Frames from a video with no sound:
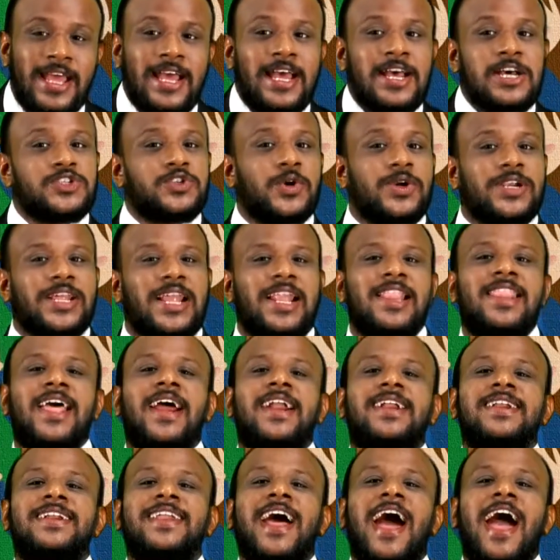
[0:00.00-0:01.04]
So till
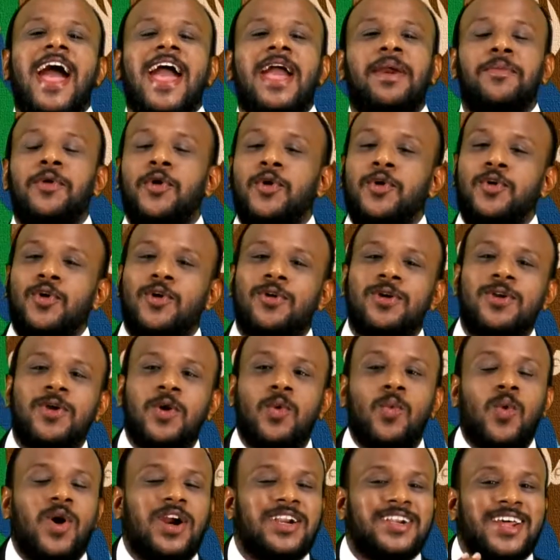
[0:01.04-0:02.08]
that time you don't know
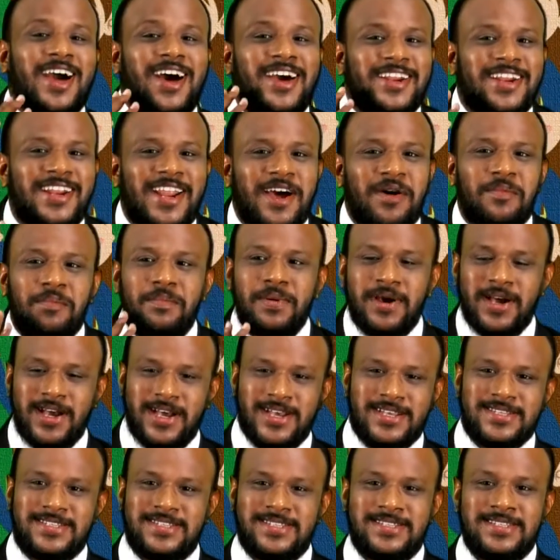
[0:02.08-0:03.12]
what are
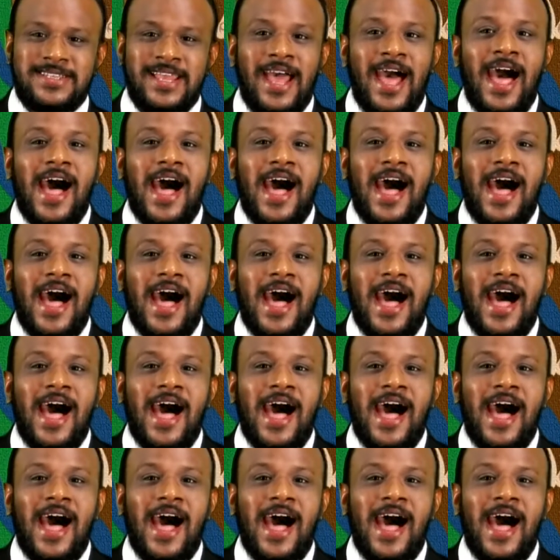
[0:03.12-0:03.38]
numbers.